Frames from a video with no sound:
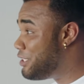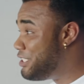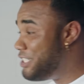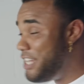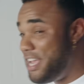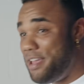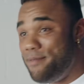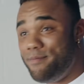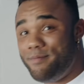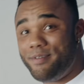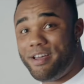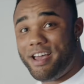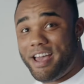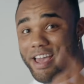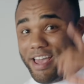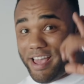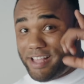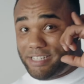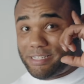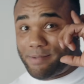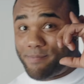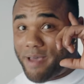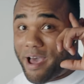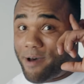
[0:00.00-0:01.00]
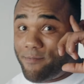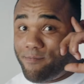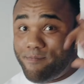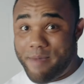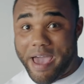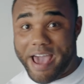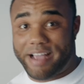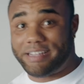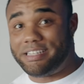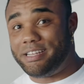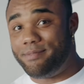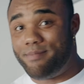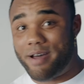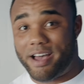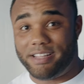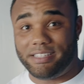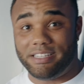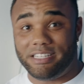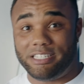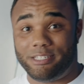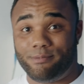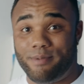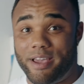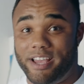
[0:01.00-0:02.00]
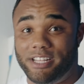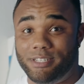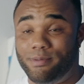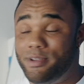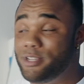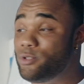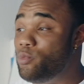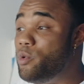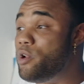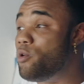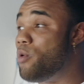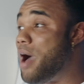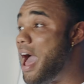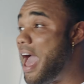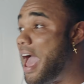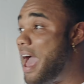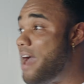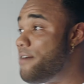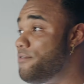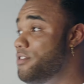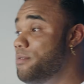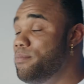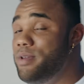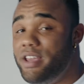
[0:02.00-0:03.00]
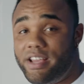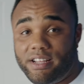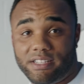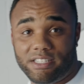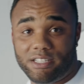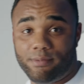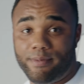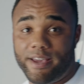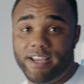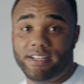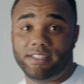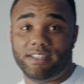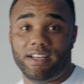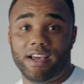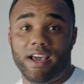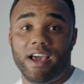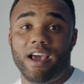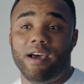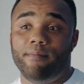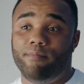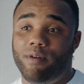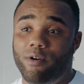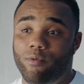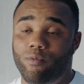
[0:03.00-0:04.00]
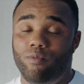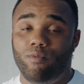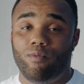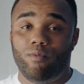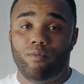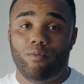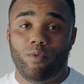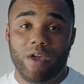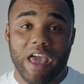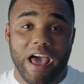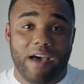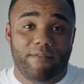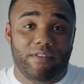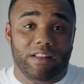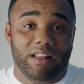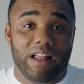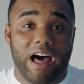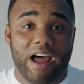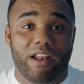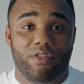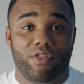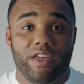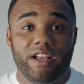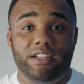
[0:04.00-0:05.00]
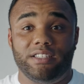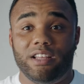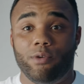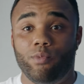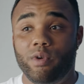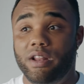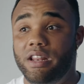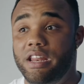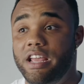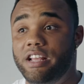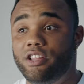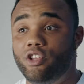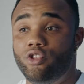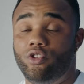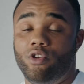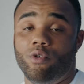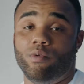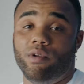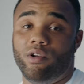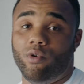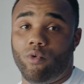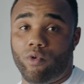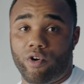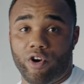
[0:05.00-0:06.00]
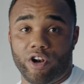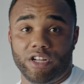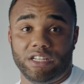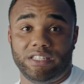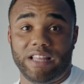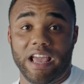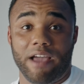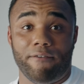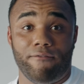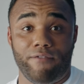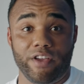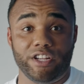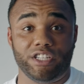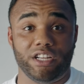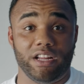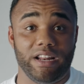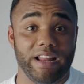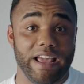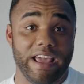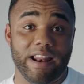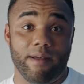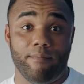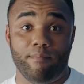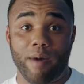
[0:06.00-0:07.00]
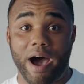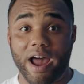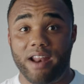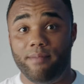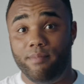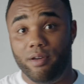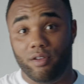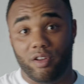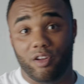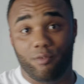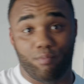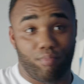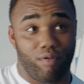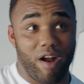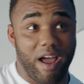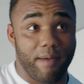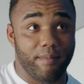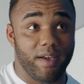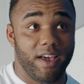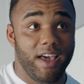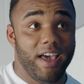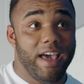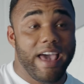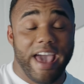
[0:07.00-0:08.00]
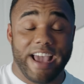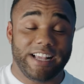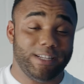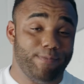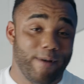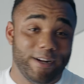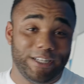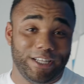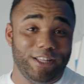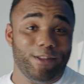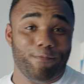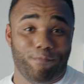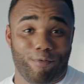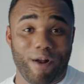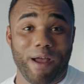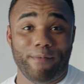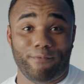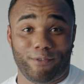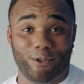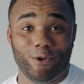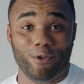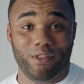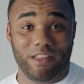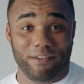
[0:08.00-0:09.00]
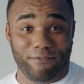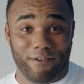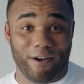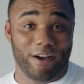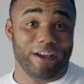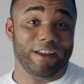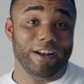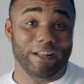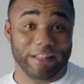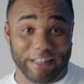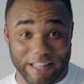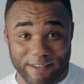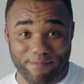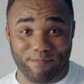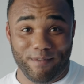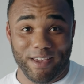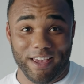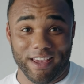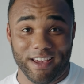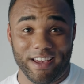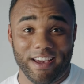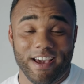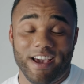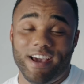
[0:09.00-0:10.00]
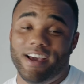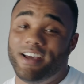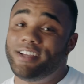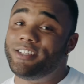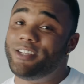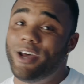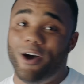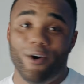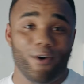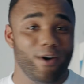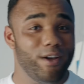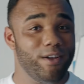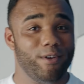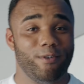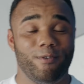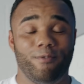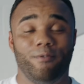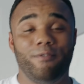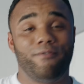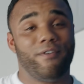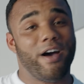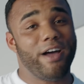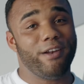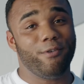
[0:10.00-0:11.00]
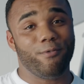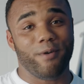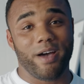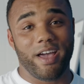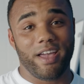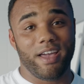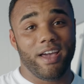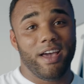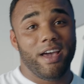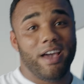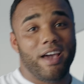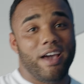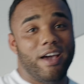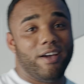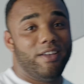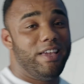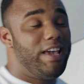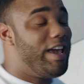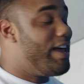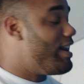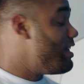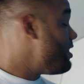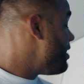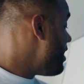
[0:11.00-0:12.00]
gym is about maximizing space because we don't have the biggest space, but we have a lot of things that we need to do in order to stay efficient in a bodybuilding prep, especially the prep to the fucking Olympia. So we find a way, you get it